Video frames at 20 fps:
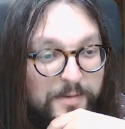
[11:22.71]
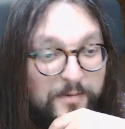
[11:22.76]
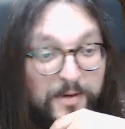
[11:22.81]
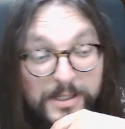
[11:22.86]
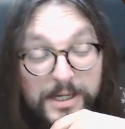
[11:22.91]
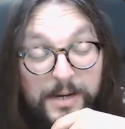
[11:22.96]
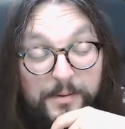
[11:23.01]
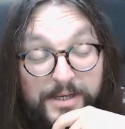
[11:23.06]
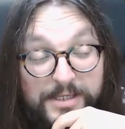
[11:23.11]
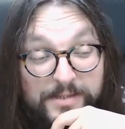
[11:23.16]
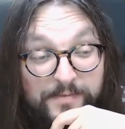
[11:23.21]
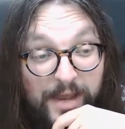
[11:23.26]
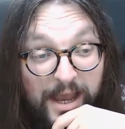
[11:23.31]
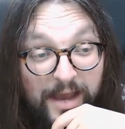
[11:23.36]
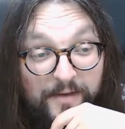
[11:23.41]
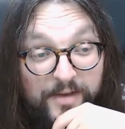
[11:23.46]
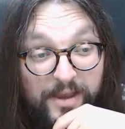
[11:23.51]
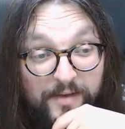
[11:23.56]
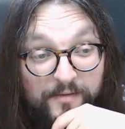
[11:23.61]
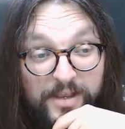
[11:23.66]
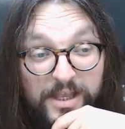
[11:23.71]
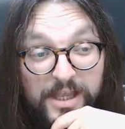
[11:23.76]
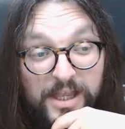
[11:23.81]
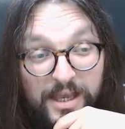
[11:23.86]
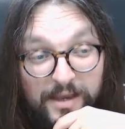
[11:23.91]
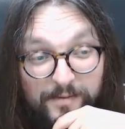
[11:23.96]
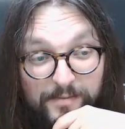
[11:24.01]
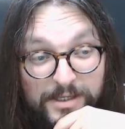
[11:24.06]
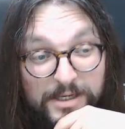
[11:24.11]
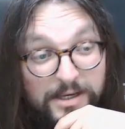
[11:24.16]
which I must admit I haven't given a
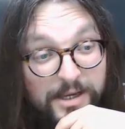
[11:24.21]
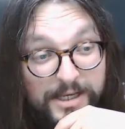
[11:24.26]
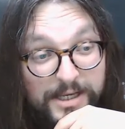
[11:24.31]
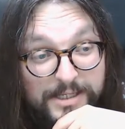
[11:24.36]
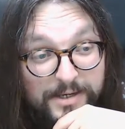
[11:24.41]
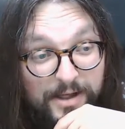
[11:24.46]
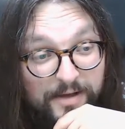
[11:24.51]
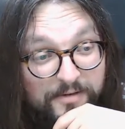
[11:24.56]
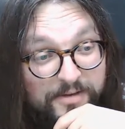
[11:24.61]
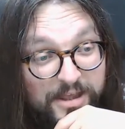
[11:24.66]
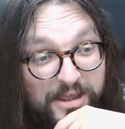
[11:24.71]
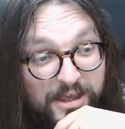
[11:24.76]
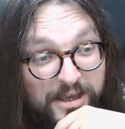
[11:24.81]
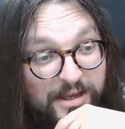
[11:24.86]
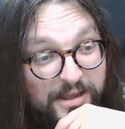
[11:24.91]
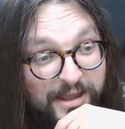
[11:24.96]
name to yet, so I'll have to think